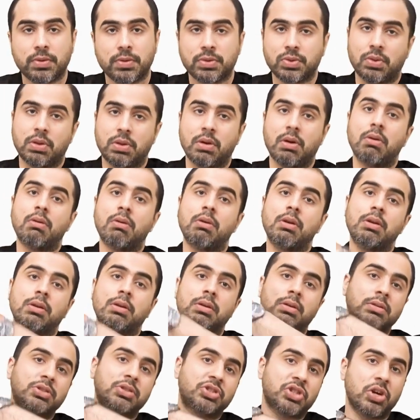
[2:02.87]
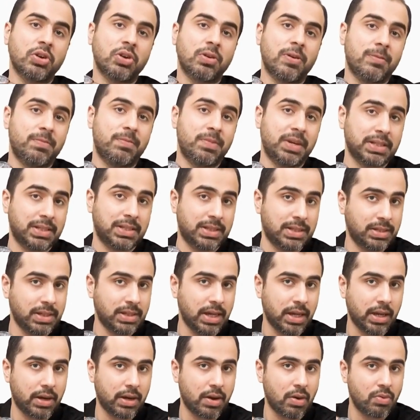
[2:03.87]
So the whole chunk of breast is
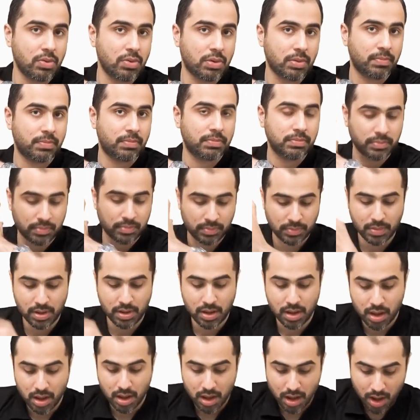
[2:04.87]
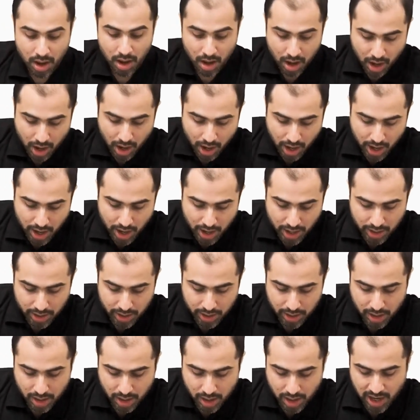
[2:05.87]
taken out.
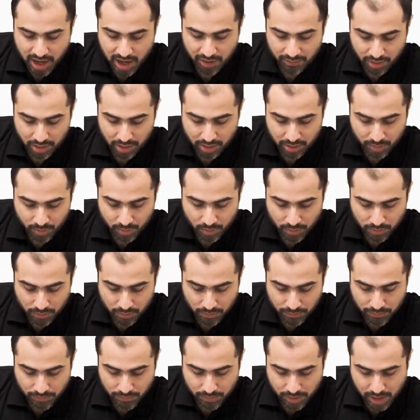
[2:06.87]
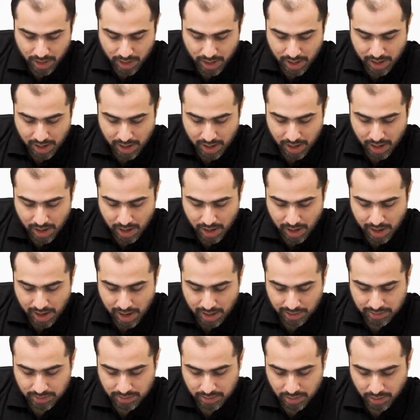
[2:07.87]
And I will remove
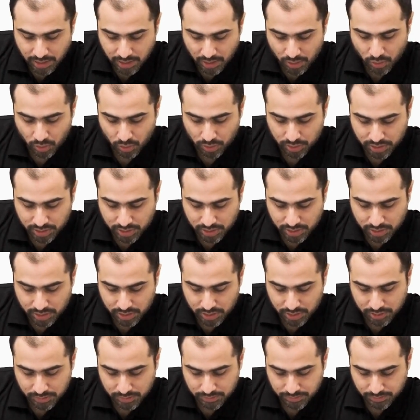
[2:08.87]
axillary nodes.